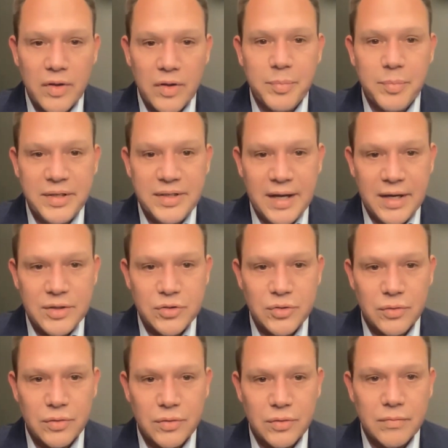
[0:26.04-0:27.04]
with
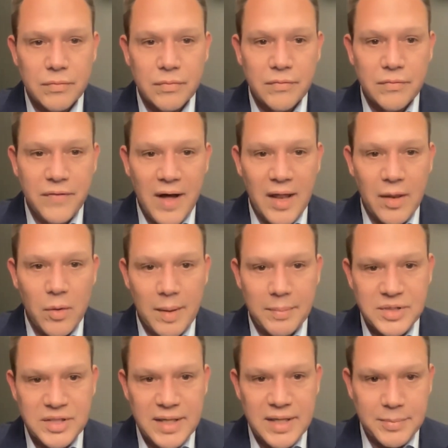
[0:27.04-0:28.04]
potential
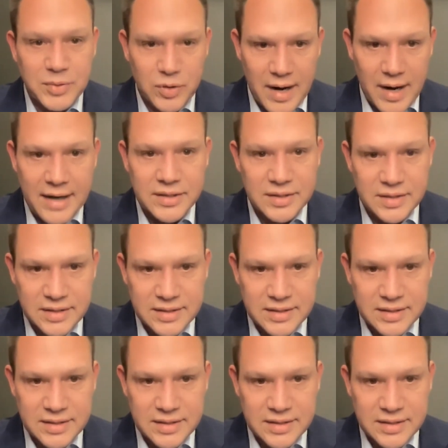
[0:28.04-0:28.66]
follow-up steps or action